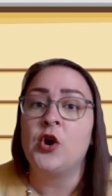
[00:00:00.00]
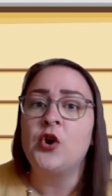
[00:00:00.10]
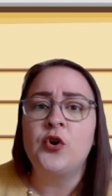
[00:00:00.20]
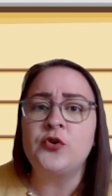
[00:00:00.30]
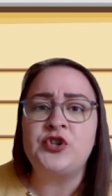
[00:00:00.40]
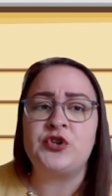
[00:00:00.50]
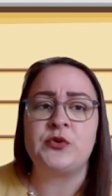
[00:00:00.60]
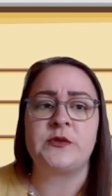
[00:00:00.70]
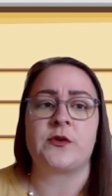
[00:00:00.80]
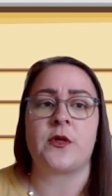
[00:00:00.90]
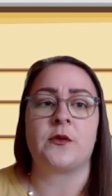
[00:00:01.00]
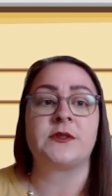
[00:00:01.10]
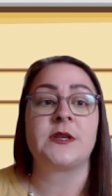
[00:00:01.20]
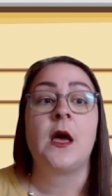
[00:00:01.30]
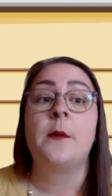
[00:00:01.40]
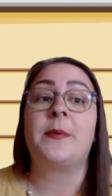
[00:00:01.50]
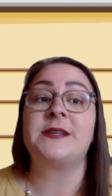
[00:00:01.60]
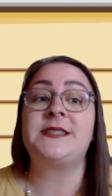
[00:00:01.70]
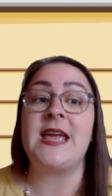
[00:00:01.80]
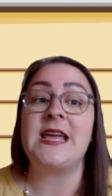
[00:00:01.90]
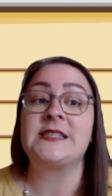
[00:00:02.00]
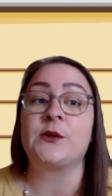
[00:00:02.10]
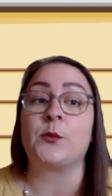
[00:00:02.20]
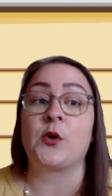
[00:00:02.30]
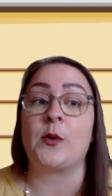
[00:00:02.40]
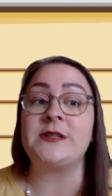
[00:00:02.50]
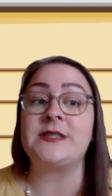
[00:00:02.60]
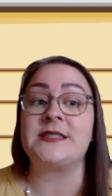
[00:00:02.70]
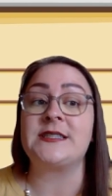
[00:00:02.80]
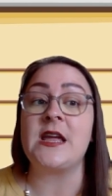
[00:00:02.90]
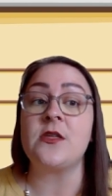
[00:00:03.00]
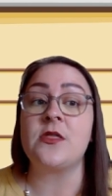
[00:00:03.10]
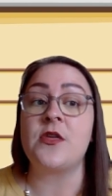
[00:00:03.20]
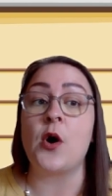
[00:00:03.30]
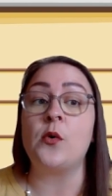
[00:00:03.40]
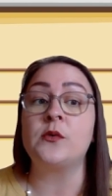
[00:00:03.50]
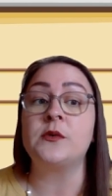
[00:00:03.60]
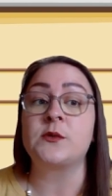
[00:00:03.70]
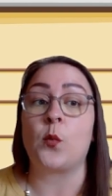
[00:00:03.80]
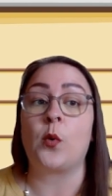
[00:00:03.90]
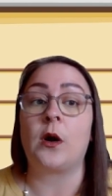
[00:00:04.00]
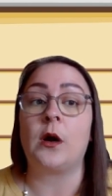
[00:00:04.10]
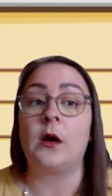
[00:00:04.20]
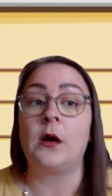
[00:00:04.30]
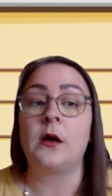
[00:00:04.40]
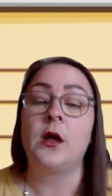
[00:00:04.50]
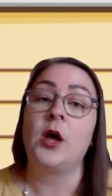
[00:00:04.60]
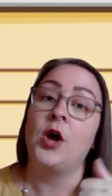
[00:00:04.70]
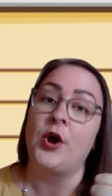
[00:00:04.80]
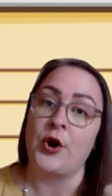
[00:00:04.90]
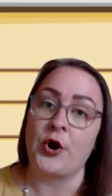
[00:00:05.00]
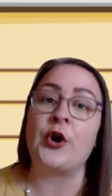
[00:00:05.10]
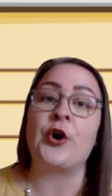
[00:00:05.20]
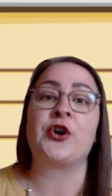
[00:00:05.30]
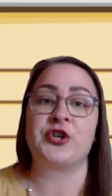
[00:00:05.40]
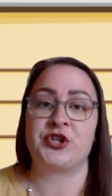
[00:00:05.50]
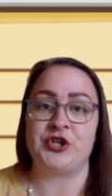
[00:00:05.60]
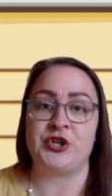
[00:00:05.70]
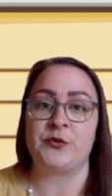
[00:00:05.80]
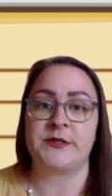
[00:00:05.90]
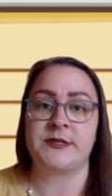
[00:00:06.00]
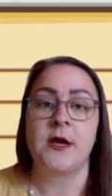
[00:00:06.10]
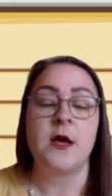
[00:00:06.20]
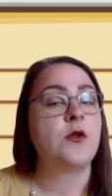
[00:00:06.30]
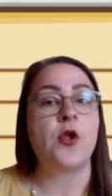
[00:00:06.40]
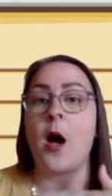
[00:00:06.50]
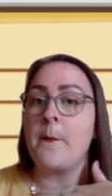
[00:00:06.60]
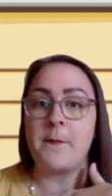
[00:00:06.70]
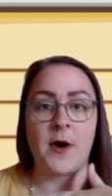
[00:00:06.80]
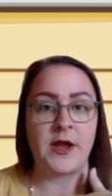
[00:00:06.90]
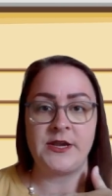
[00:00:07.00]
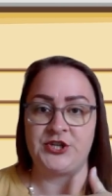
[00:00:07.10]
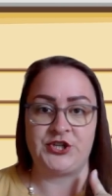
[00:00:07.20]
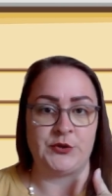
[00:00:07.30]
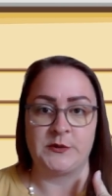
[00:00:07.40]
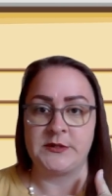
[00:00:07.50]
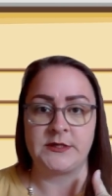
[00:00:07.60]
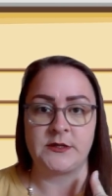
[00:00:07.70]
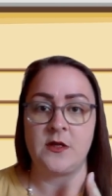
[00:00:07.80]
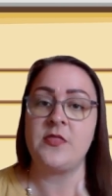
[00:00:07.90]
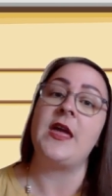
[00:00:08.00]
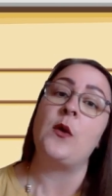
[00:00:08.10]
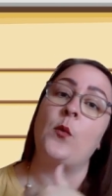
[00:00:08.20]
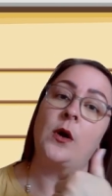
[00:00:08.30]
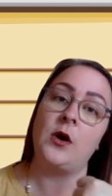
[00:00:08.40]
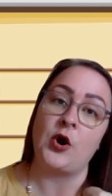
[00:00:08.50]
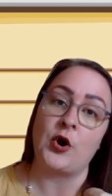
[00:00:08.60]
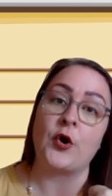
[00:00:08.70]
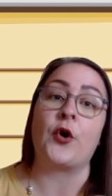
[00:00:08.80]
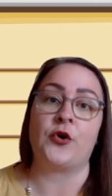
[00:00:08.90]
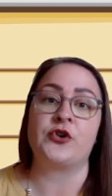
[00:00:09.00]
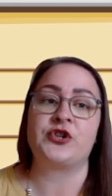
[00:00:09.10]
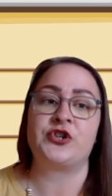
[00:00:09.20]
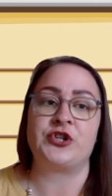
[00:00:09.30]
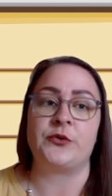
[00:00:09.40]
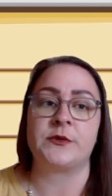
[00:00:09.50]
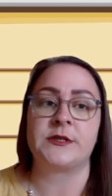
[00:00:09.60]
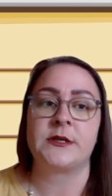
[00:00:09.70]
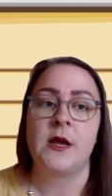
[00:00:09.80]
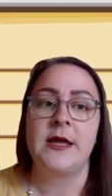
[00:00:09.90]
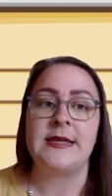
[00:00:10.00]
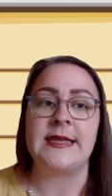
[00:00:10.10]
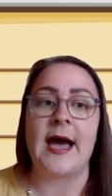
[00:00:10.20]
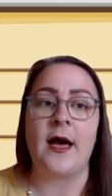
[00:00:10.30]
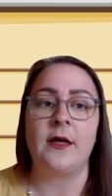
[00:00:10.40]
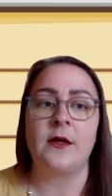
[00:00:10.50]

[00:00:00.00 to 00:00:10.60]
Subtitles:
Whose shoes are those? But to answer, we're going to say those were her shoes. Not my shoes. They were her shoes. Yeah?